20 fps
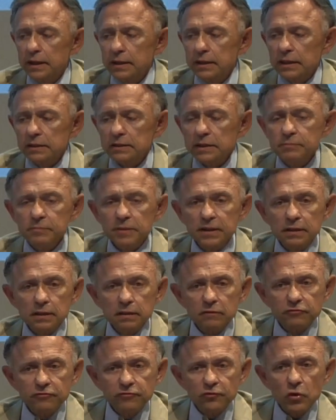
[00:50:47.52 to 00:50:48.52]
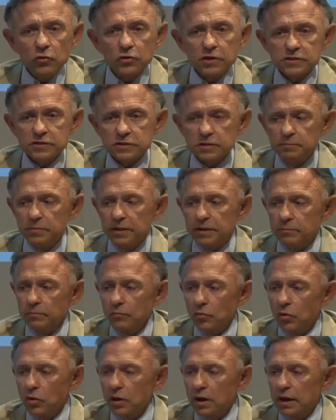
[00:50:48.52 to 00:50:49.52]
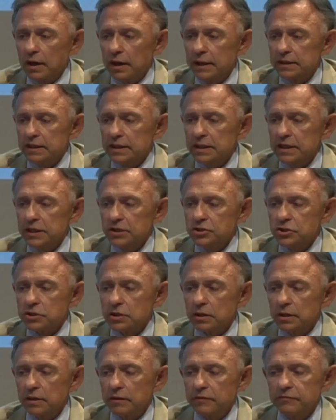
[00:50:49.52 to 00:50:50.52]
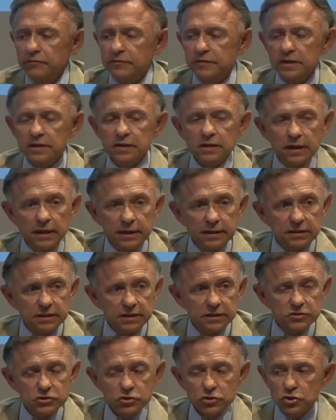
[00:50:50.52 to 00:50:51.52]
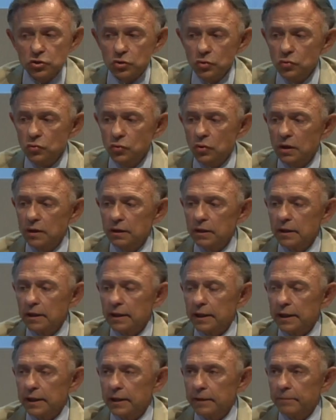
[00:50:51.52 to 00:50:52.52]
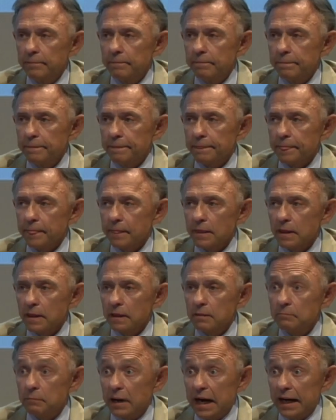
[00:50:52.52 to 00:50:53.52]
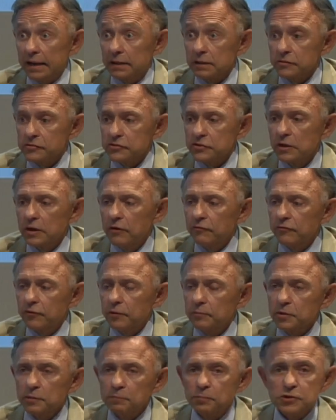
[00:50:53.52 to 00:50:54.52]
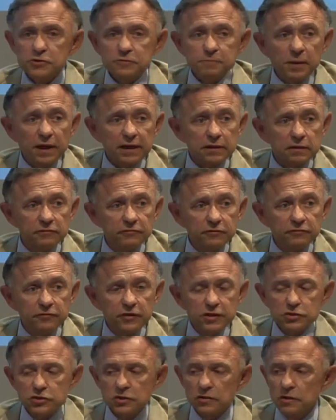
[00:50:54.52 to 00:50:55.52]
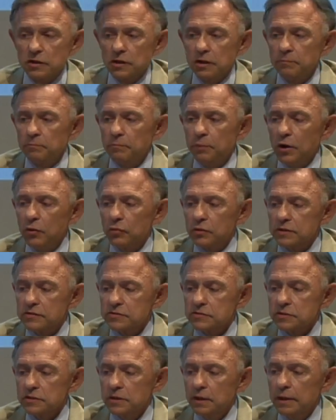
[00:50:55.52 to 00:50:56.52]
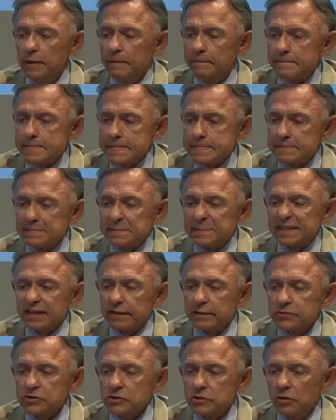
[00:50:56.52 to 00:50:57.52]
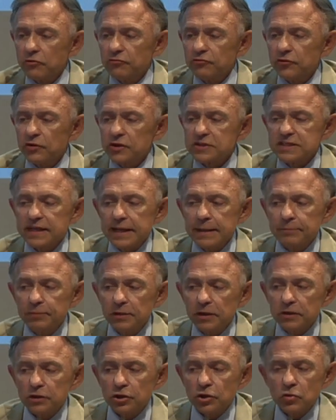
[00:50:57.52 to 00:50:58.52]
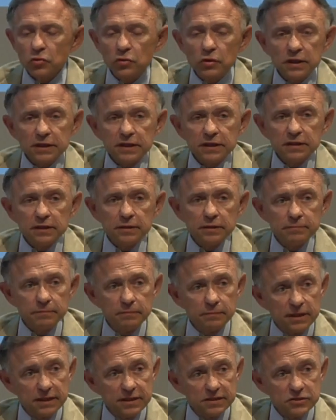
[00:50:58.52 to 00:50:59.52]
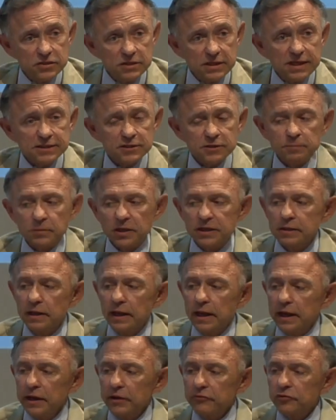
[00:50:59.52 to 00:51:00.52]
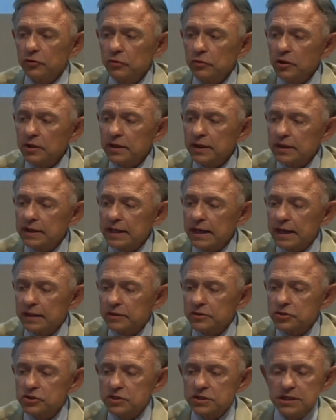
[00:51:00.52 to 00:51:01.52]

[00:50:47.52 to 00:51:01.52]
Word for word: Now, let me focus a bit more on each of the, on these two um, models from the perspective of each of the components. So, for example, in curriculum and assessment, if you look at knowledge